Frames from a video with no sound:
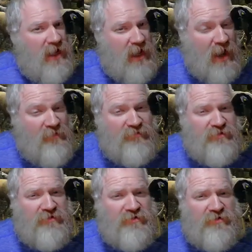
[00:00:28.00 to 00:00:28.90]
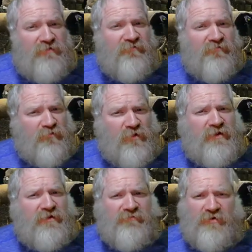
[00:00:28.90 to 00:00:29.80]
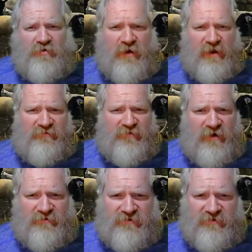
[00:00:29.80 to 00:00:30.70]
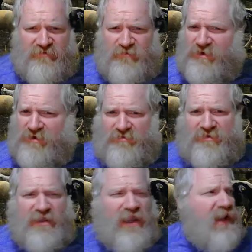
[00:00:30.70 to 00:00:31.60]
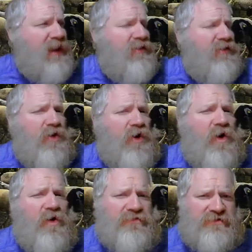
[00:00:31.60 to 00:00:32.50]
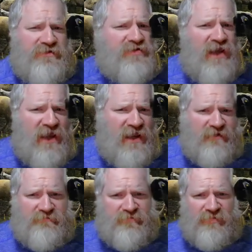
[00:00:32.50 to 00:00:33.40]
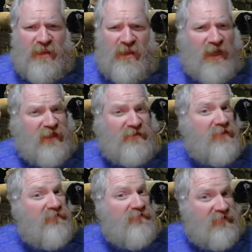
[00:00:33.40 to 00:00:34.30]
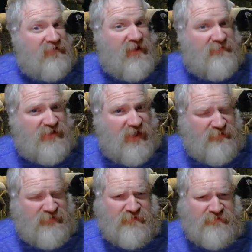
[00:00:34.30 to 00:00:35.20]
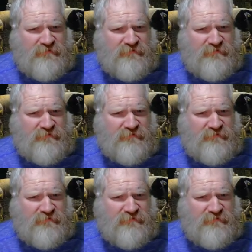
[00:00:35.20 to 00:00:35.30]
I was a good friend of your grandfather's. We used to hang out all the time. I loved his lamb chops.